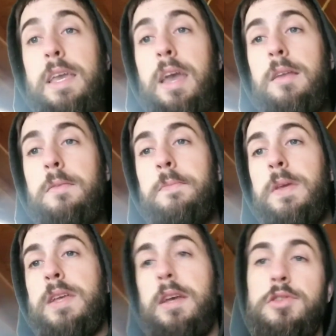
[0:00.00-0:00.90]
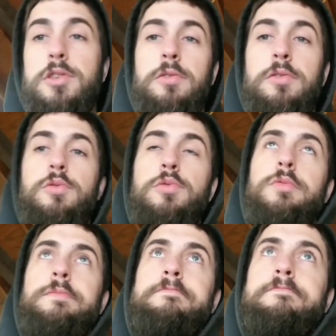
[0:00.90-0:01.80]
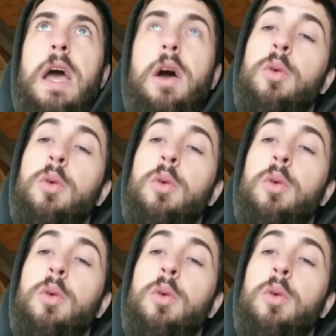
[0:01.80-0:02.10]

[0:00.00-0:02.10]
how it was when I bought it and how it sits now.